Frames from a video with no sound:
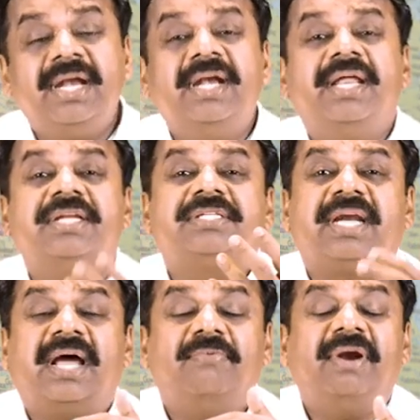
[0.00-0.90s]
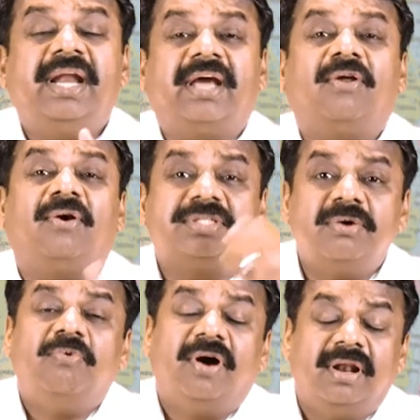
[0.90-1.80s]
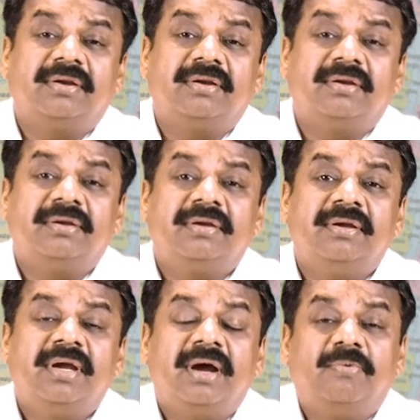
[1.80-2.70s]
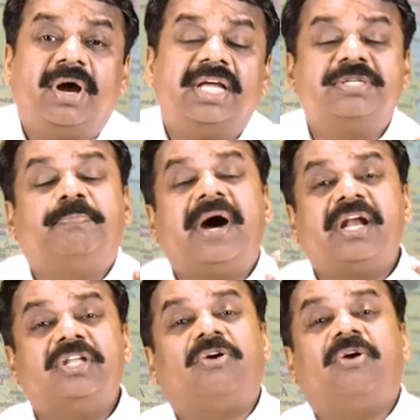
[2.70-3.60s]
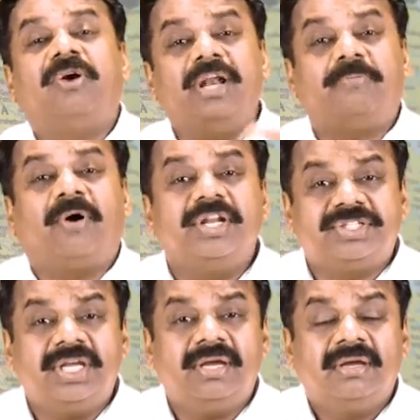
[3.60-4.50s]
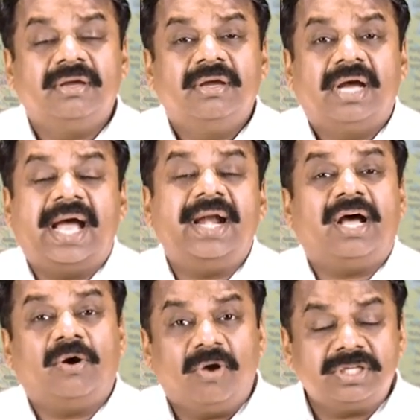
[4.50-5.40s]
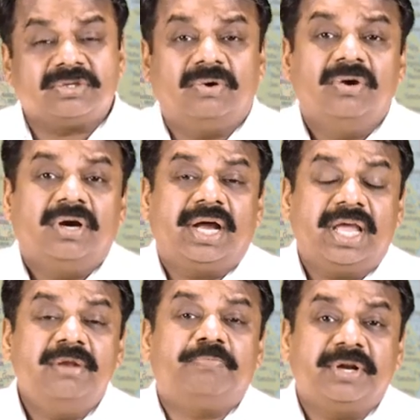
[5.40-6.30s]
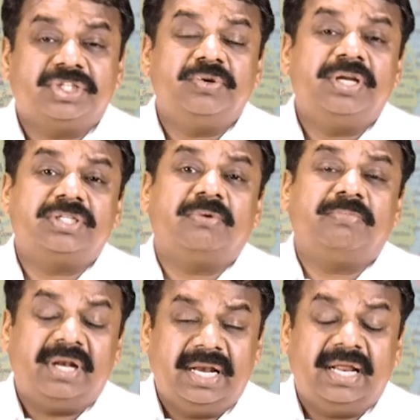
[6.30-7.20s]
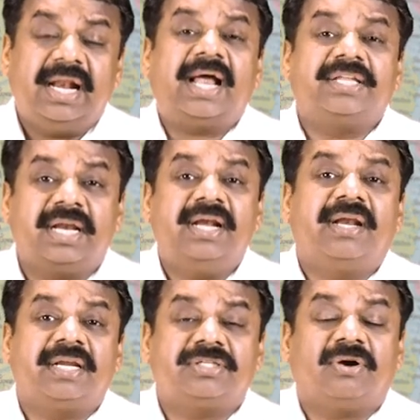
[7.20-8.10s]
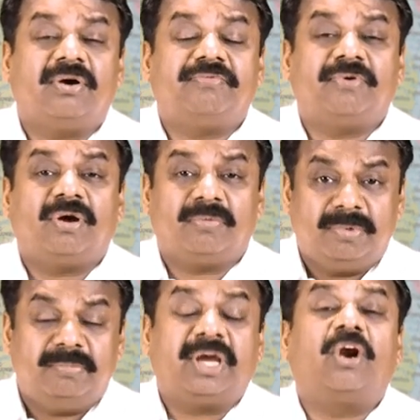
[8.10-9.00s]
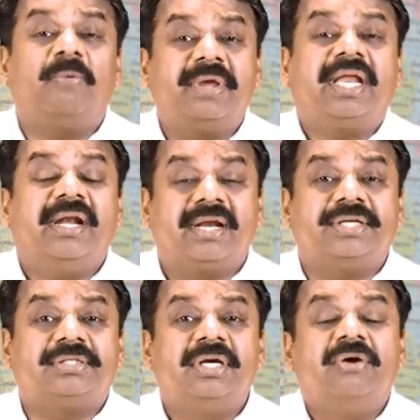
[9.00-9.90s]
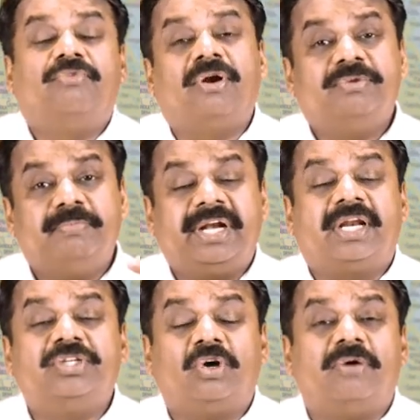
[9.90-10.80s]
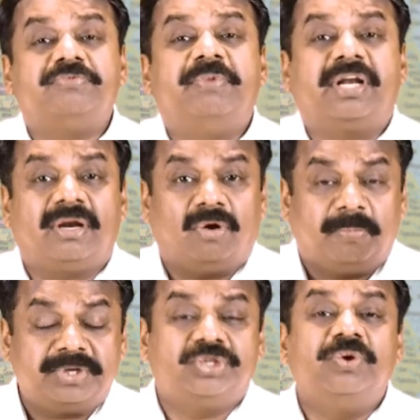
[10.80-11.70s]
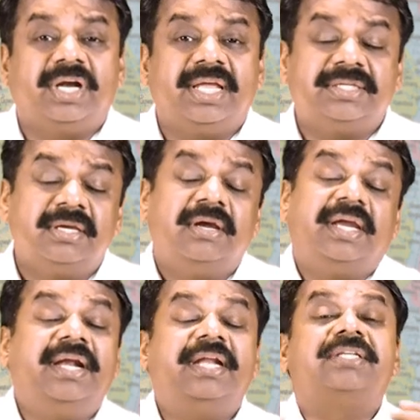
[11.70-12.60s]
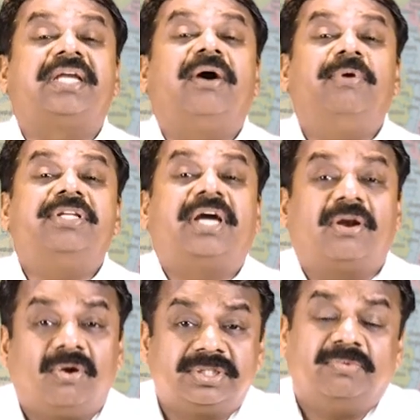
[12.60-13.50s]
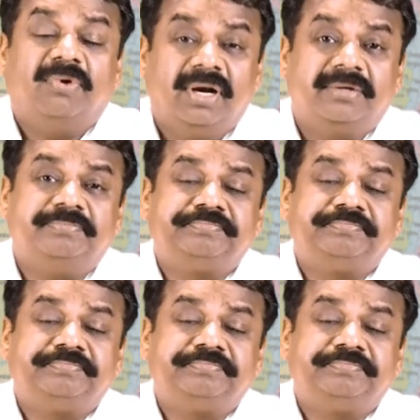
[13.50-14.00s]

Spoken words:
Indians travelled across the world as a part of the colonial policy, and also in pursuance of larger interest of or economic interest for better jobs, better opportunities, Indians travelled across the world.